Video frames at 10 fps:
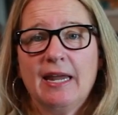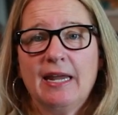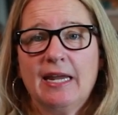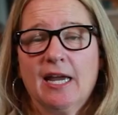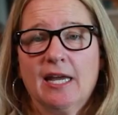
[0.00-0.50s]

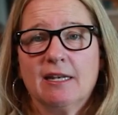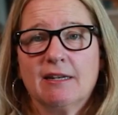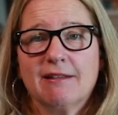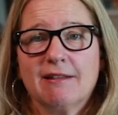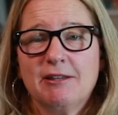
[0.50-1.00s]
and
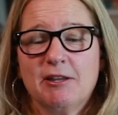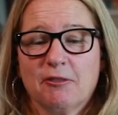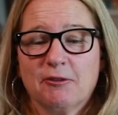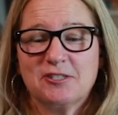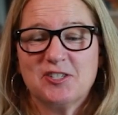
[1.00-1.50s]

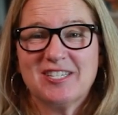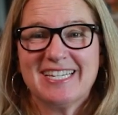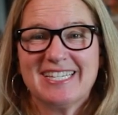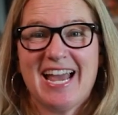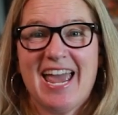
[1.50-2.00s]
there's just
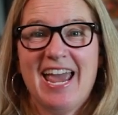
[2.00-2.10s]
this